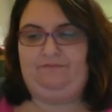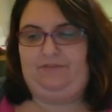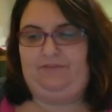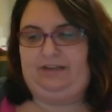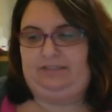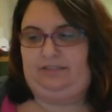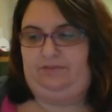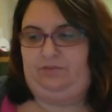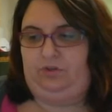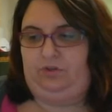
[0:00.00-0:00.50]

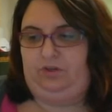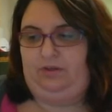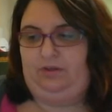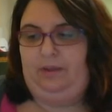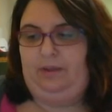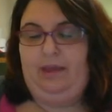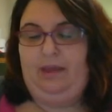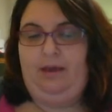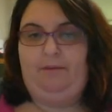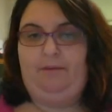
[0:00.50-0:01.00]
Festival,
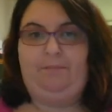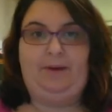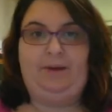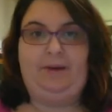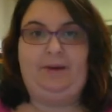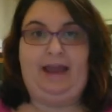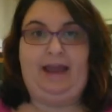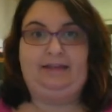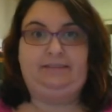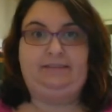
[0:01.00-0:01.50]

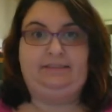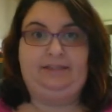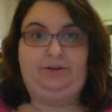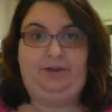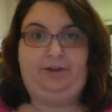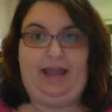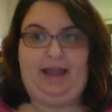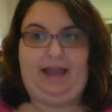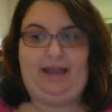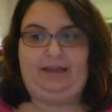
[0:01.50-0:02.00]
but I did
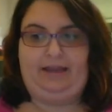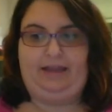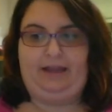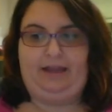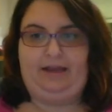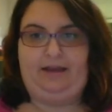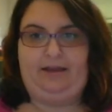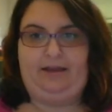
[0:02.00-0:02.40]
okay.